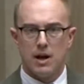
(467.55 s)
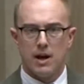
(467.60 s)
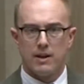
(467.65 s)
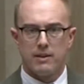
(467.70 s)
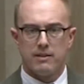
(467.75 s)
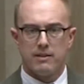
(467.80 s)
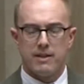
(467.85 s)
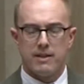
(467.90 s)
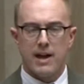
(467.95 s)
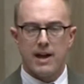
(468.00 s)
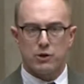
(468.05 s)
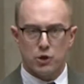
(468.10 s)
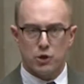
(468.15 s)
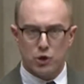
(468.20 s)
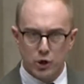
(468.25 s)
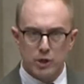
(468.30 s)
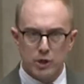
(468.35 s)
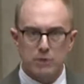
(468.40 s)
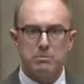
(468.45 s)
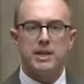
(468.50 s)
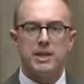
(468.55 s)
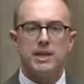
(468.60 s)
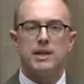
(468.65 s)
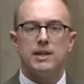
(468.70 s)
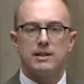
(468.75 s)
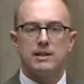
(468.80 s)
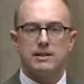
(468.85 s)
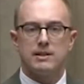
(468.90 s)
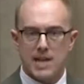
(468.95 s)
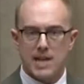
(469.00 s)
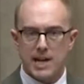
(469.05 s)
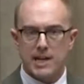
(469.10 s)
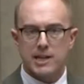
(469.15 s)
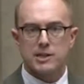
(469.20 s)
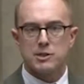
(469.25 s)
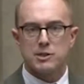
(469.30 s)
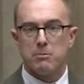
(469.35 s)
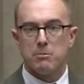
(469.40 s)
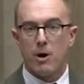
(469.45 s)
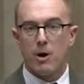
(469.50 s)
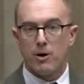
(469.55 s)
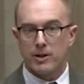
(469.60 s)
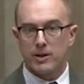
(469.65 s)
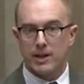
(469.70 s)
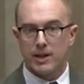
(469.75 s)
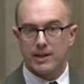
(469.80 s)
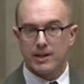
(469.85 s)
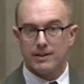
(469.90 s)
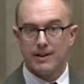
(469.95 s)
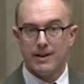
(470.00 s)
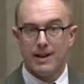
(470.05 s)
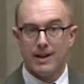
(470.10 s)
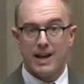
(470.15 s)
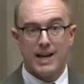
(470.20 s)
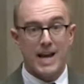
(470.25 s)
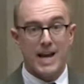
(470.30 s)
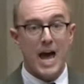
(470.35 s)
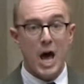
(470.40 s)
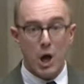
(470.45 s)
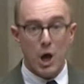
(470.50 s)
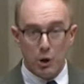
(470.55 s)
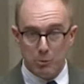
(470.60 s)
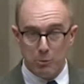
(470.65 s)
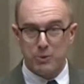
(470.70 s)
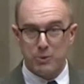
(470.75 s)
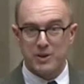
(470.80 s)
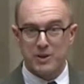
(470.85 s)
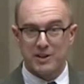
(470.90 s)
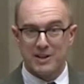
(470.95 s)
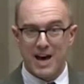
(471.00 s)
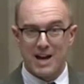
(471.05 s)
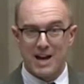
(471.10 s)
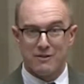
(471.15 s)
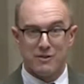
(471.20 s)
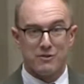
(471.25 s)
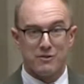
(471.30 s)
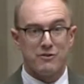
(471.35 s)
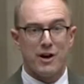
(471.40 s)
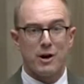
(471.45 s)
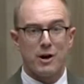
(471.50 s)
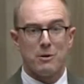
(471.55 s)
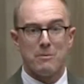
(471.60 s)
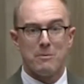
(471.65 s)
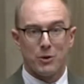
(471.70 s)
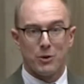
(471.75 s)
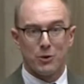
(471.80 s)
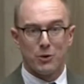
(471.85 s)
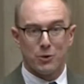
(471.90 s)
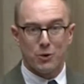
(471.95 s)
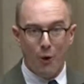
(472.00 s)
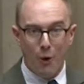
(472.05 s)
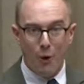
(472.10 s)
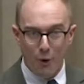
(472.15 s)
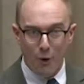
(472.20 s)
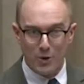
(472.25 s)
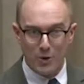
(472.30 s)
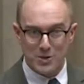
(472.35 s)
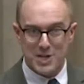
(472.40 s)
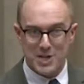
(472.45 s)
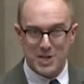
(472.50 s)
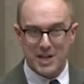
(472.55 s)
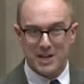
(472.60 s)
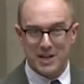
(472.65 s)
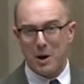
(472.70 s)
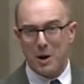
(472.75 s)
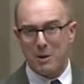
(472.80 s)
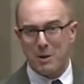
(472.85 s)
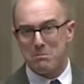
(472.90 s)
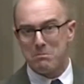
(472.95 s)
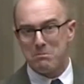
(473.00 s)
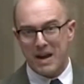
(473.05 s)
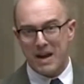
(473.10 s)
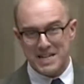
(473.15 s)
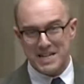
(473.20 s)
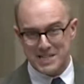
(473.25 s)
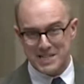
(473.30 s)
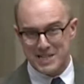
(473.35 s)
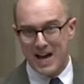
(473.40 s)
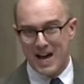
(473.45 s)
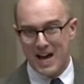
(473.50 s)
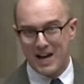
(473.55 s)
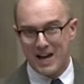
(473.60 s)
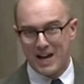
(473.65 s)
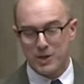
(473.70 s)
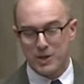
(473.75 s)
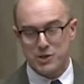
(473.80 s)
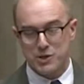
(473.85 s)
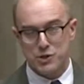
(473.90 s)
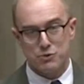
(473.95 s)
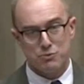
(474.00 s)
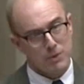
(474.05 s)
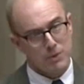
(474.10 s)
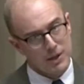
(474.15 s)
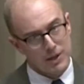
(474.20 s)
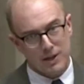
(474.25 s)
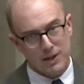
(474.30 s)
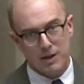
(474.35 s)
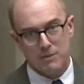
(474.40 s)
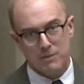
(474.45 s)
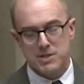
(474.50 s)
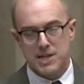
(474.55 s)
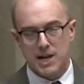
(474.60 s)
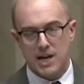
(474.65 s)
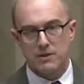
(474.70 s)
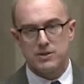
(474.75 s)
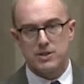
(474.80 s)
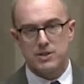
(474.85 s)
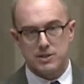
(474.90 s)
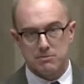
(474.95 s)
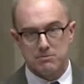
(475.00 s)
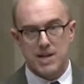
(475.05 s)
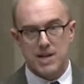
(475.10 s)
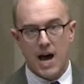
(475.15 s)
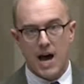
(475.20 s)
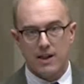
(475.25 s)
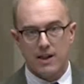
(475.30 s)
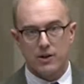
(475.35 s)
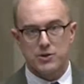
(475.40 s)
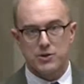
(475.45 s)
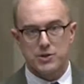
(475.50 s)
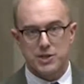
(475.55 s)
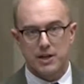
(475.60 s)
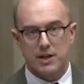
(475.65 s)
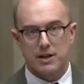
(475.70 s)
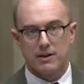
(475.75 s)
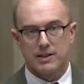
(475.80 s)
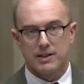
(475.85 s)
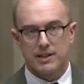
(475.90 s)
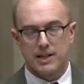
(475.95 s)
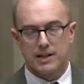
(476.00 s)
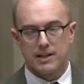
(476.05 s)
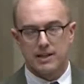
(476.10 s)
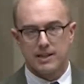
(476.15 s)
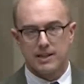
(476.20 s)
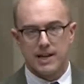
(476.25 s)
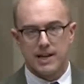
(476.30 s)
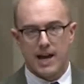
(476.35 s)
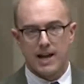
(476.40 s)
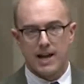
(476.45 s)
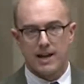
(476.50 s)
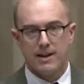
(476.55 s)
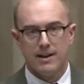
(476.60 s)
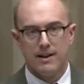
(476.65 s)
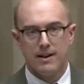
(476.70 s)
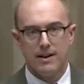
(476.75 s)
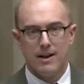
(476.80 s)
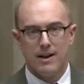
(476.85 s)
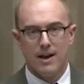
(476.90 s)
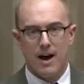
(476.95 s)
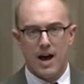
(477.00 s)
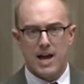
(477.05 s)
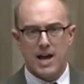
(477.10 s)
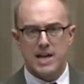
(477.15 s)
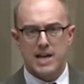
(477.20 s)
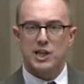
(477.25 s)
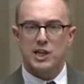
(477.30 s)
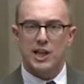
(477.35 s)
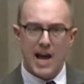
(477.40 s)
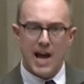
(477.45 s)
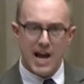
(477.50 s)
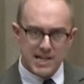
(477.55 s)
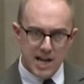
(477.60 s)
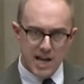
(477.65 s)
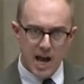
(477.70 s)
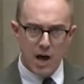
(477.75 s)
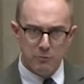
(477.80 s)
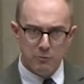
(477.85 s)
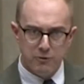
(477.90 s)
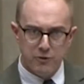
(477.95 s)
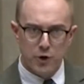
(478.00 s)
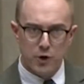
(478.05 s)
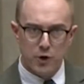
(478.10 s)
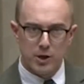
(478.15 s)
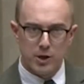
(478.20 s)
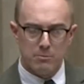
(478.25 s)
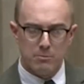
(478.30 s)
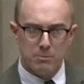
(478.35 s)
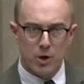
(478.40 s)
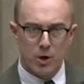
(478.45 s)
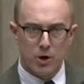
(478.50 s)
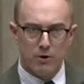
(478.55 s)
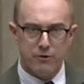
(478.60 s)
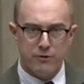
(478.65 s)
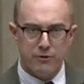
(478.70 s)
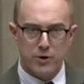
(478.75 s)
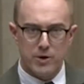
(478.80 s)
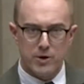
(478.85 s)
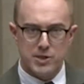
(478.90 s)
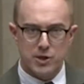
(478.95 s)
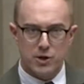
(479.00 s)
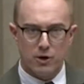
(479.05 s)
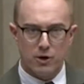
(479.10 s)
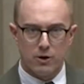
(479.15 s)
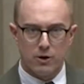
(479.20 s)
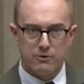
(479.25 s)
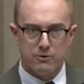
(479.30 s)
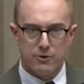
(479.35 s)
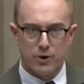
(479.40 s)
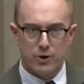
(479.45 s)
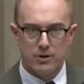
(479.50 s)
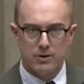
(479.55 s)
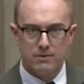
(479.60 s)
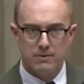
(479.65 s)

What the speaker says: that could be taken to market and help with a lot of environmental goals in our baseline, which really comes down to some dollars here at the end of the day? Is glass helpful in a MRF, or is it hurtful?